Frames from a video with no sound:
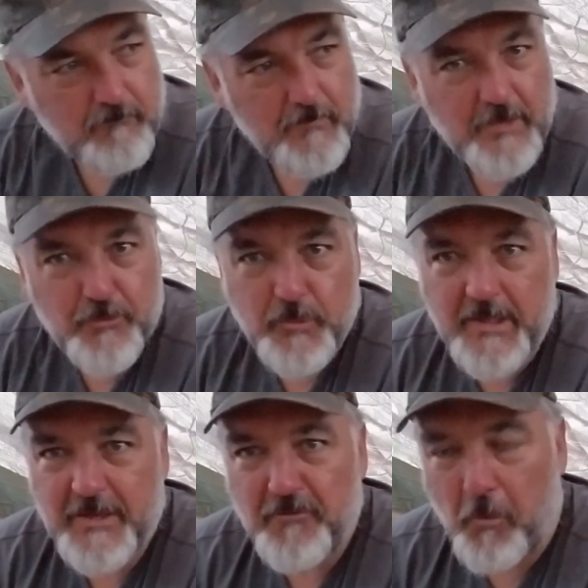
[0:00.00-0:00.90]
So again,
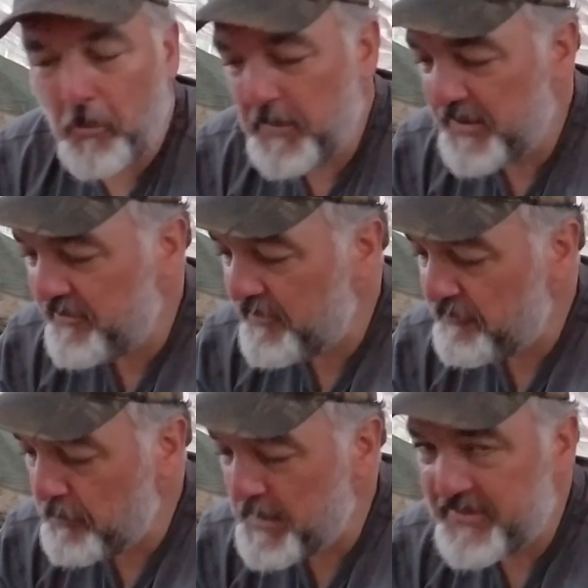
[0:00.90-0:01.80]
it's a homemade
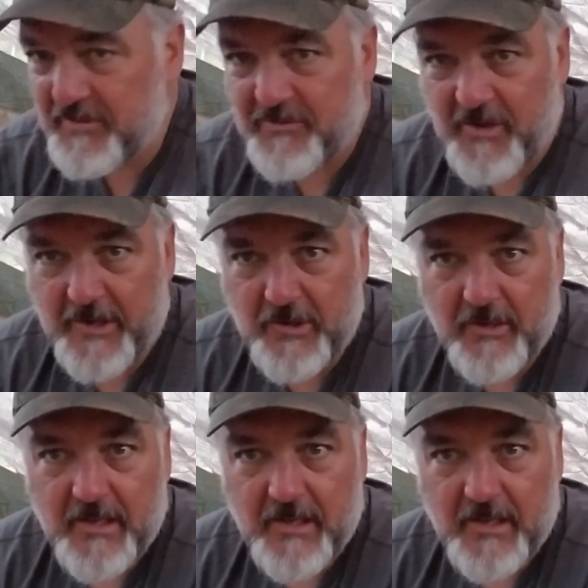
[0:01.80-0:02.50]
fermented cider,